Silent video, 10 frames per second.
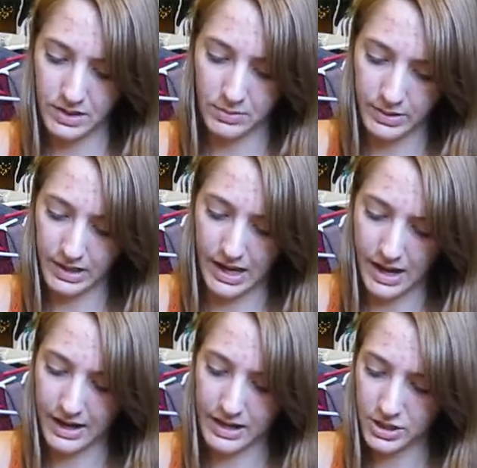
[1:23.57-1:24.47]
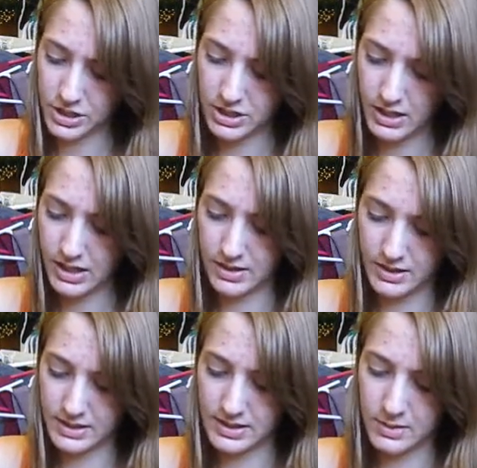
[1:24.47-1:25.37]
but yeah, I actually,
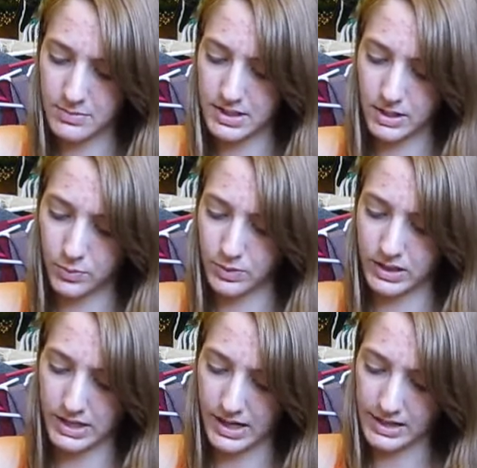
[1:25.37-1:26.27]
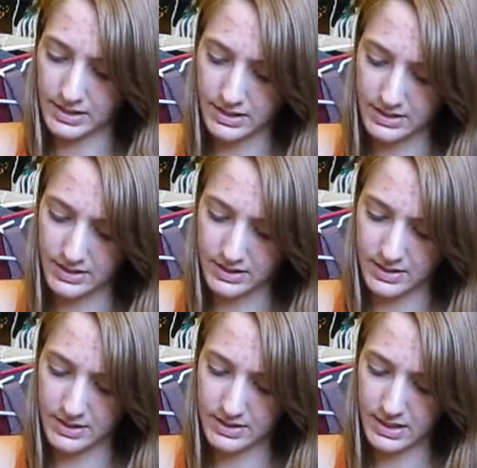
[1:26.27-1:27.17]
this seems like a really nice
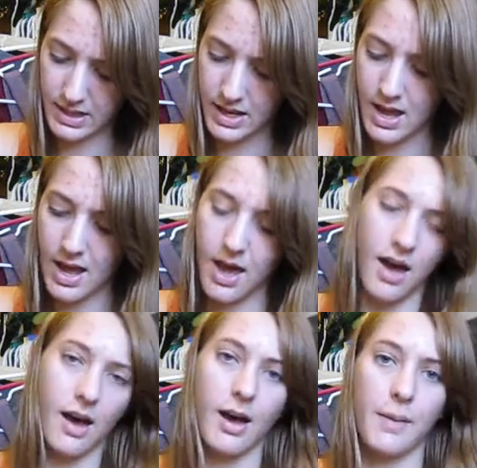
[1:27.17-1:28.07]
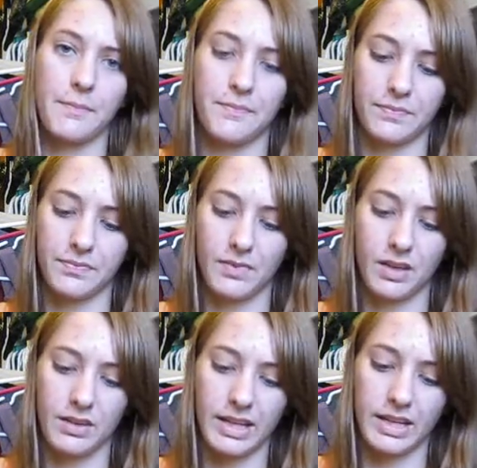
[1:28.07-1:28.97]
consistency. Um,
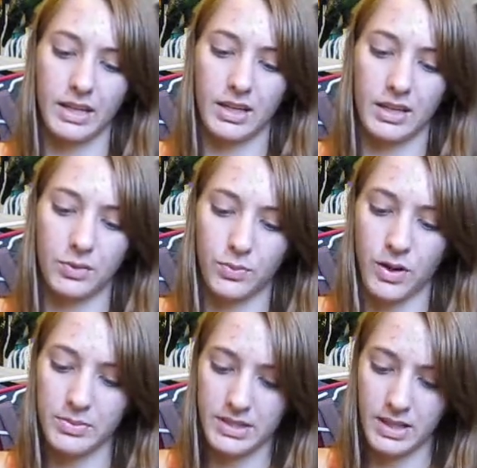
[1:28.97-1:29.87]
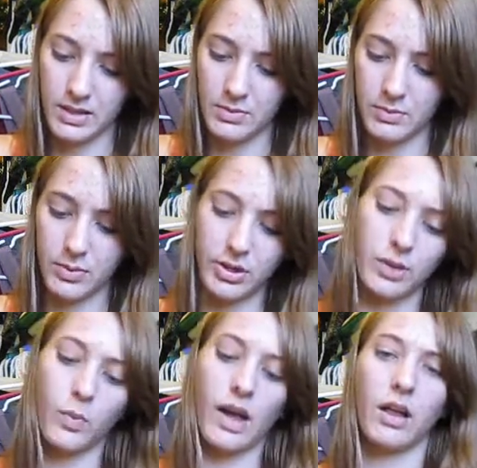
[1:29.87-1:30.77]
like it, it rubs in
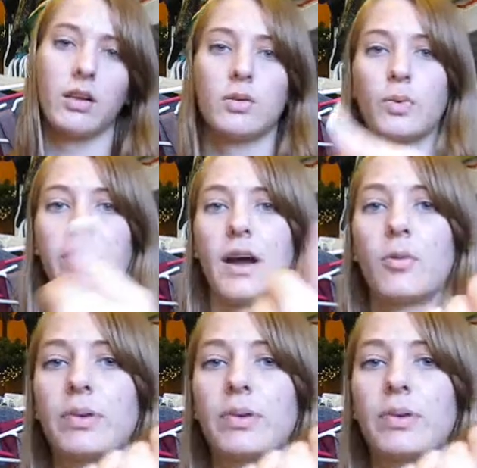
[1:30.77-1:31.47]
pretty well without